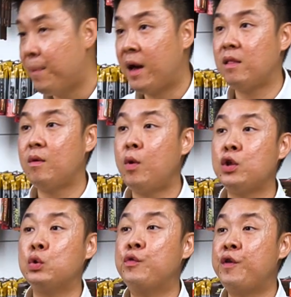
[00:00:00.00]
But
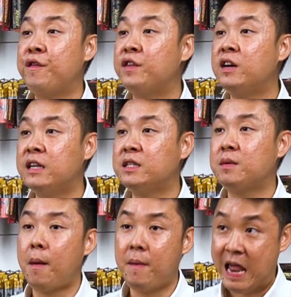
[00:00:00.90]
what you refer
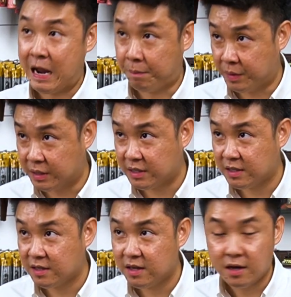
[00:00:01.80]
is diapers.